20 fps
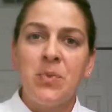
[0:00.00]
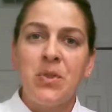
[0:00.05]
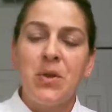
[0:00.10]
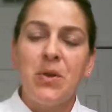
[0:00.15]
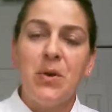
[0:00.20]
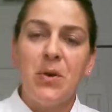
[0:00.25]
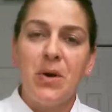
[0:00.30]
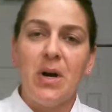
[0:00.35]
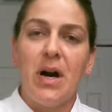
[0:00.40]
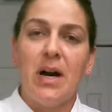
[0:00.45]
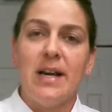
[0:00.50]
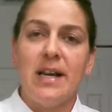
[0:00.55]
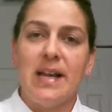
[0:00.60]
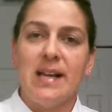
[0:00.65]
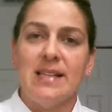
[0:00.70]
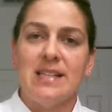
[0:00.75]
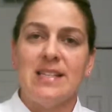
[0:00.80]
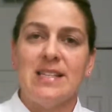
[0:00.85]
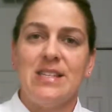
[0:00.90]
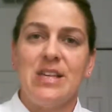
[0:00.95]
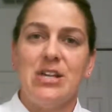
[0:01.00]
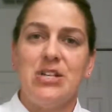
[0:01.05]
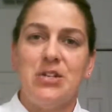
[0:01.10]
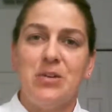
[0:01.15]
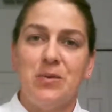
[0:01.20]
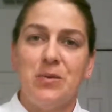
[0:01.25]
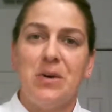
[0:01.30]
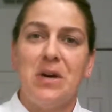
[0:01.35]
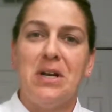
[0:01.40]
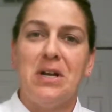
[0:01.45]
your audience that
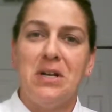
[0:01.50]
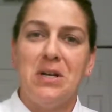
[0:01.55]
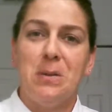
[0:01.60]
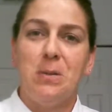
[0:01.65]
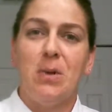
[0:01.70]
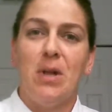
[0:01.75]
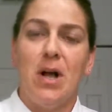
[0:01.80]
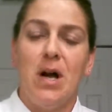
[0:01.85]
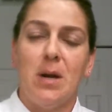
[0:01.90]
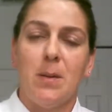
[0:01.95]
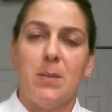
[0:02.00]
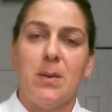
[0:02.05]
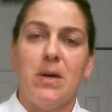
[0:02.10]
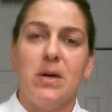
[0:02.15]
you've created a blog